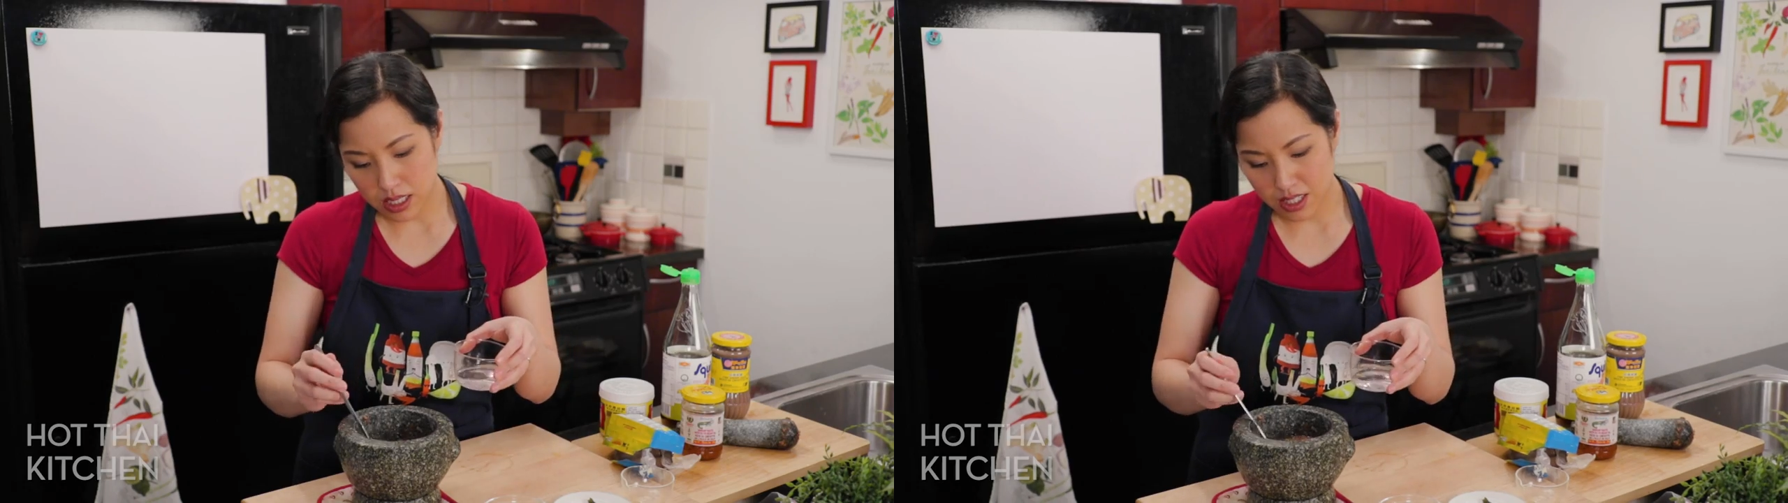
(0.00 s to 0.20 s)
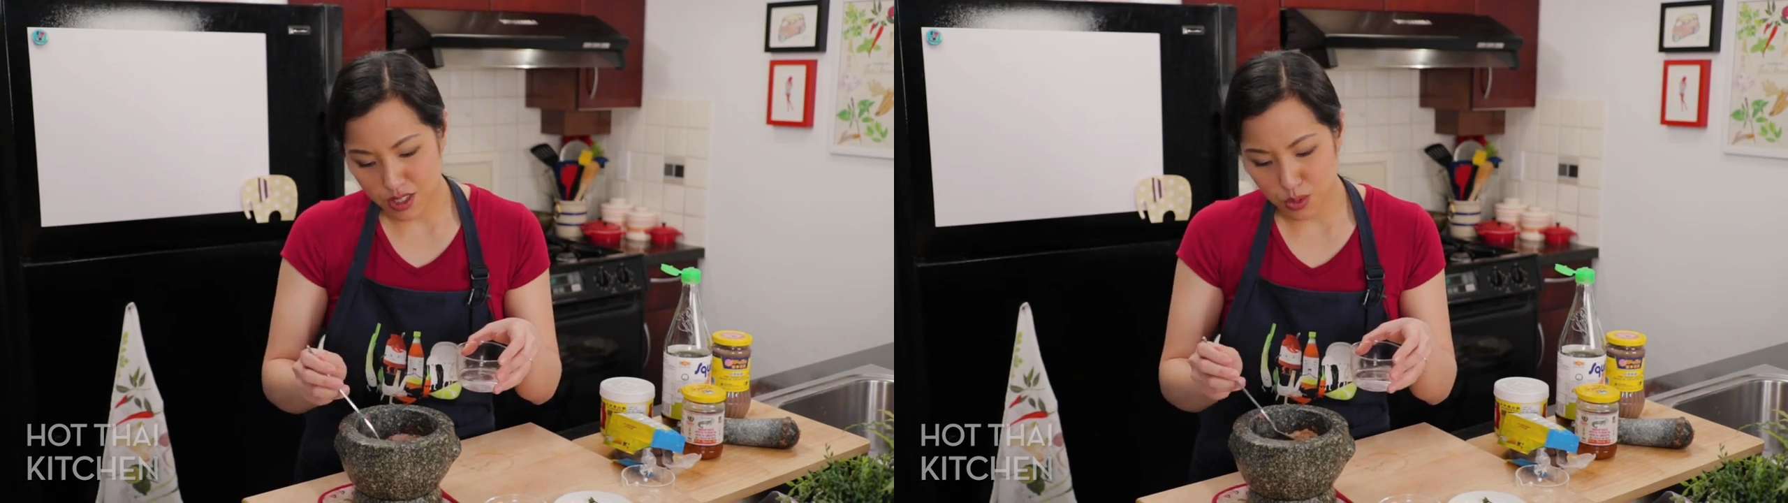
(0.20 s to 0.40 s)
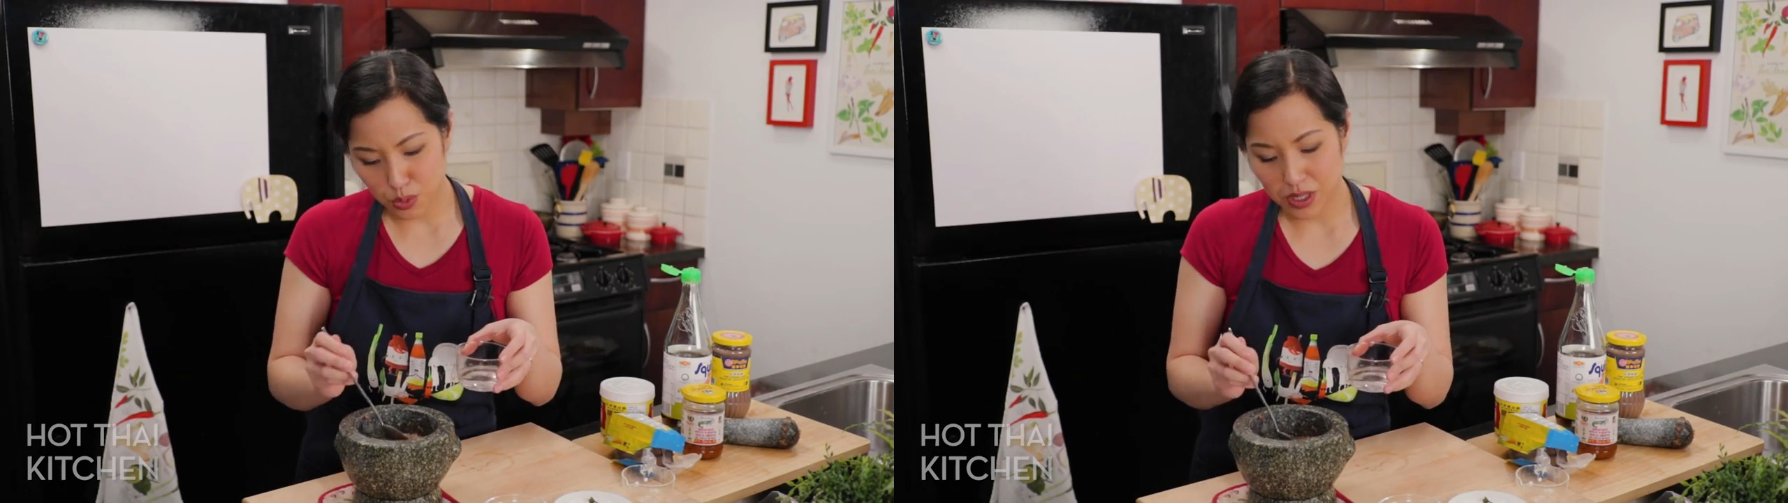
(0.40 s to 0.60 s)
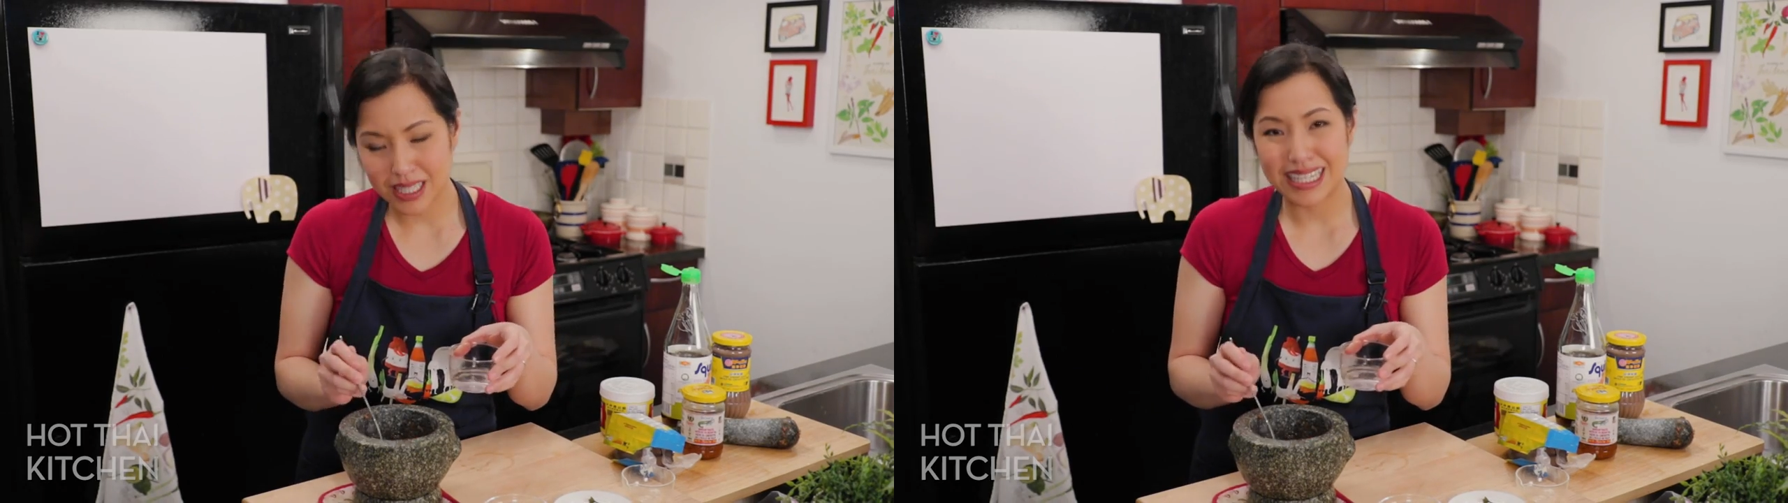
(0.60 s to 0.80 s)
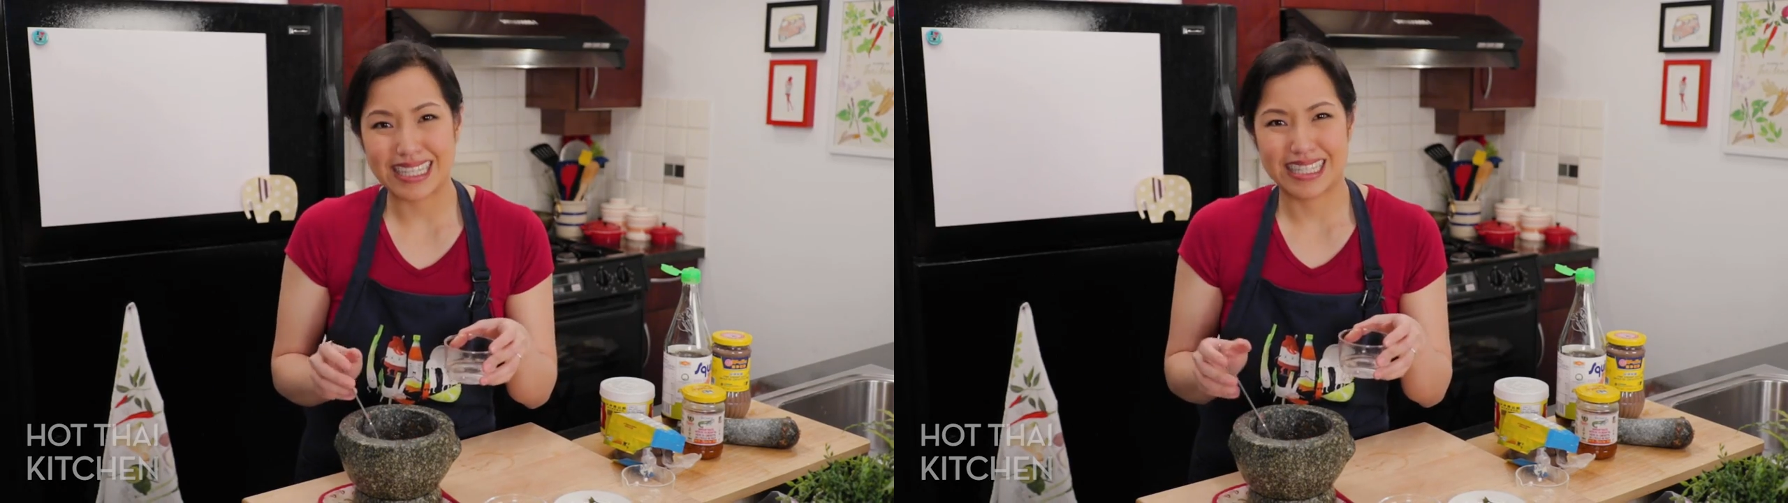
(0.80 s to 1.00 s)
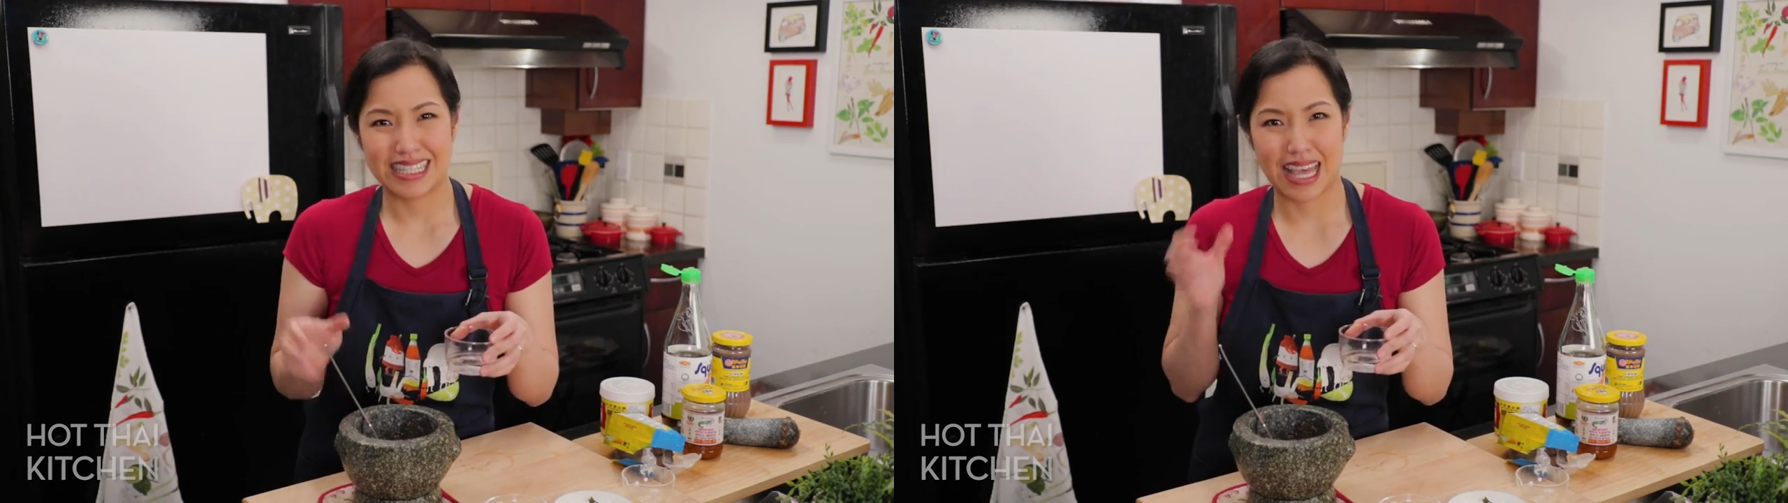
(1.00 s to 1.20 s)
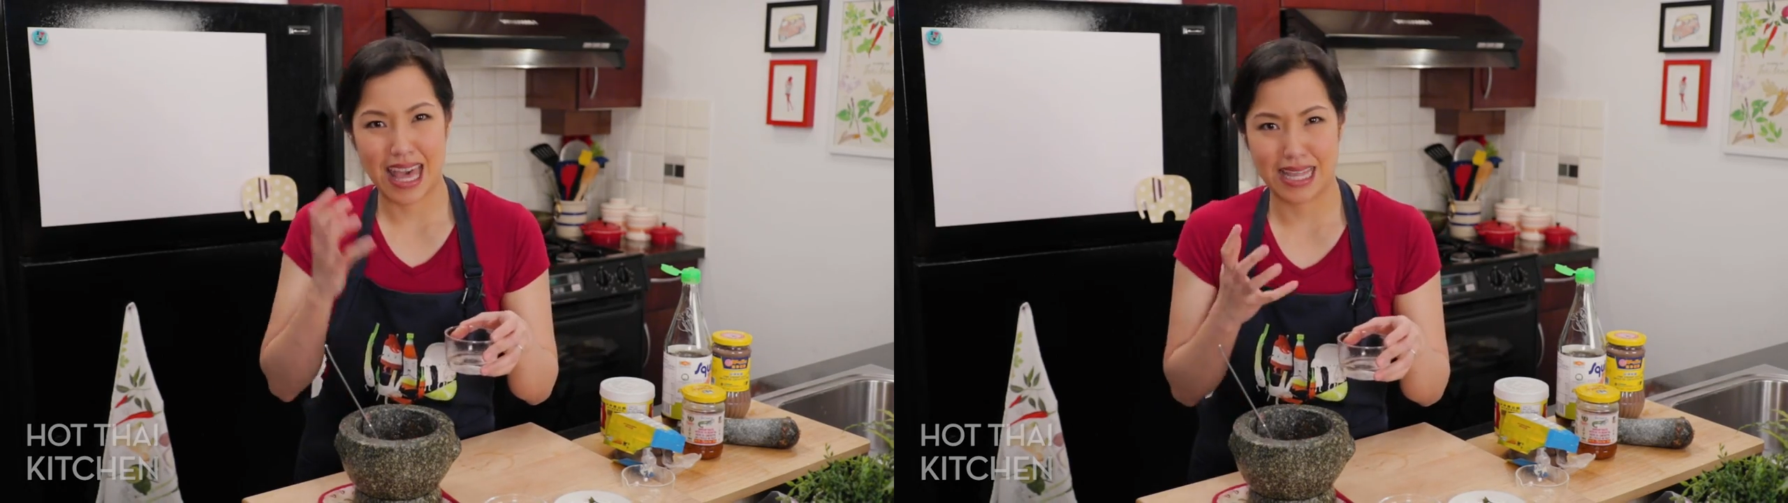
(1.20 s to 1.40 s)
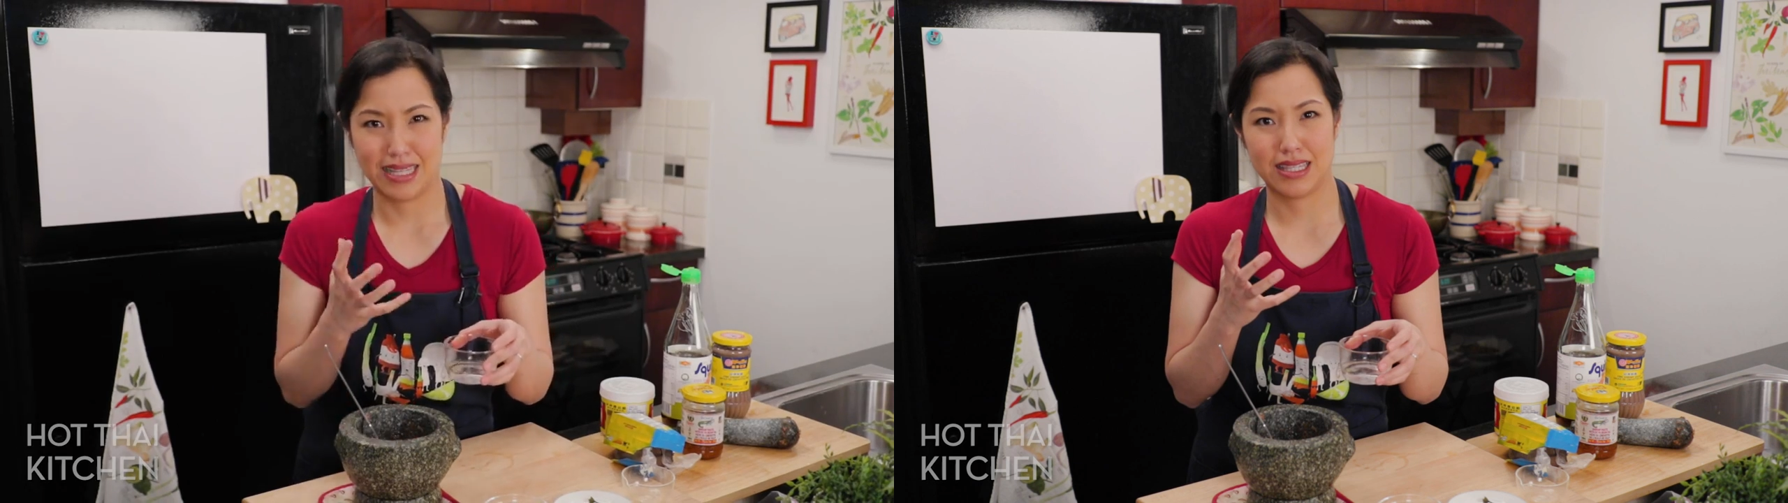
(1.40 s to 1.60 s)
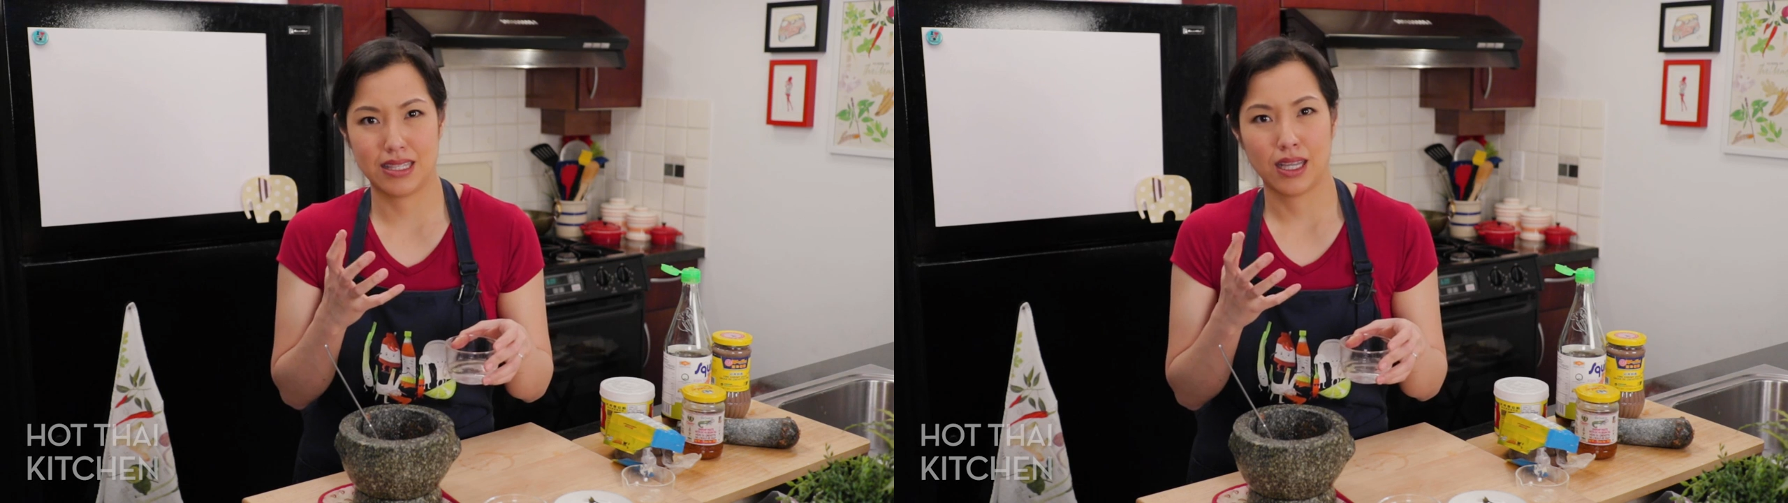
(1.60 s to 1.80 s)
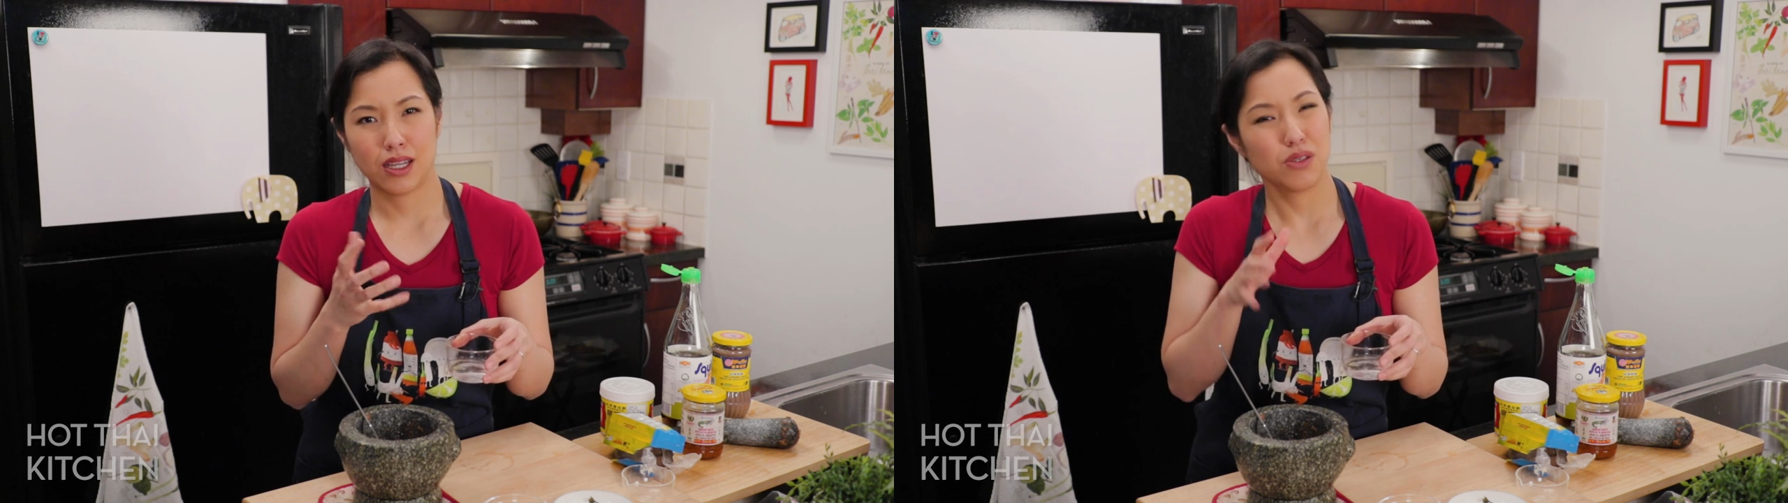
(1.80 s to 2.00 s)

this is really intense.